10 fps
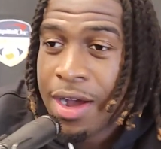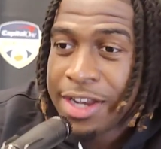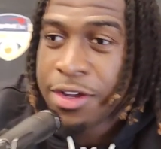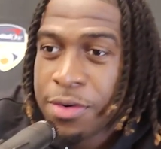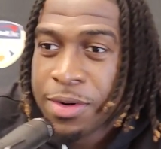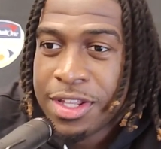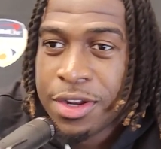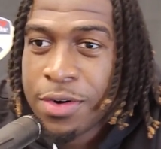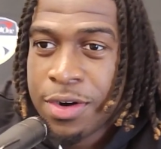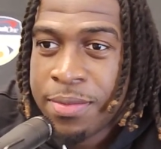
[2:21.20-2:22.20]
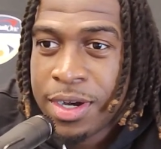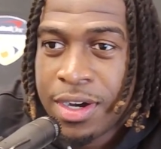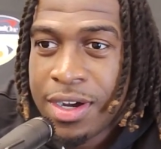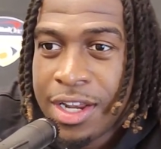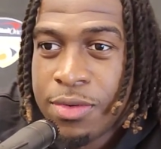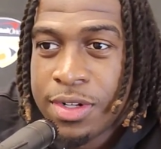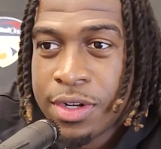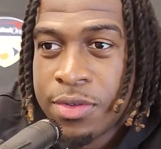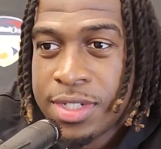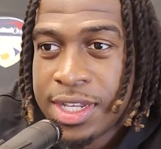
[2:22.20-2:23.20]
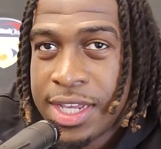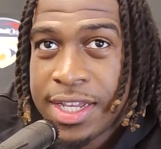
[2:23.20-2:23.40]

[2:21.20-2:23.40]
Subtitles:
Oh, I don't really know them. I knew T.